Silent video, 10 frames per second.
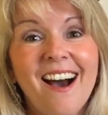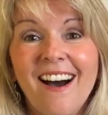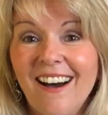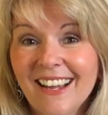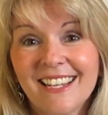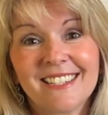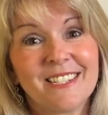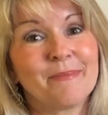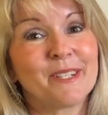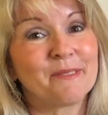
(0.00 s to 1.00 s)
I get
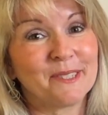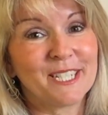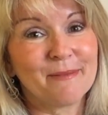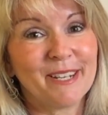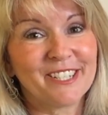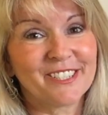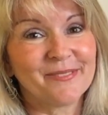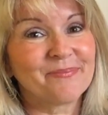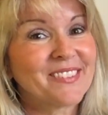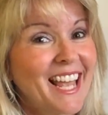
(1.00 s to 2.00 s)
something really special,
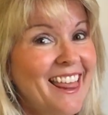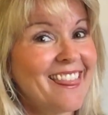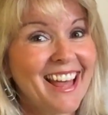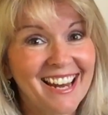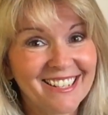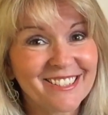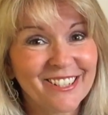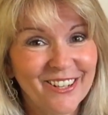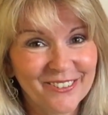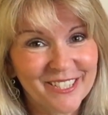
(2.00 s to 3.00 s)
and that is
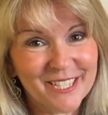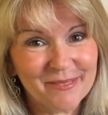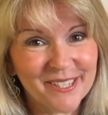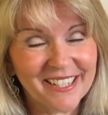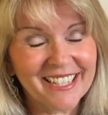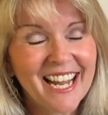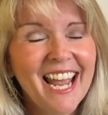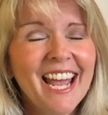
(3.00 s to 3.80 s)
the Holy Spirit.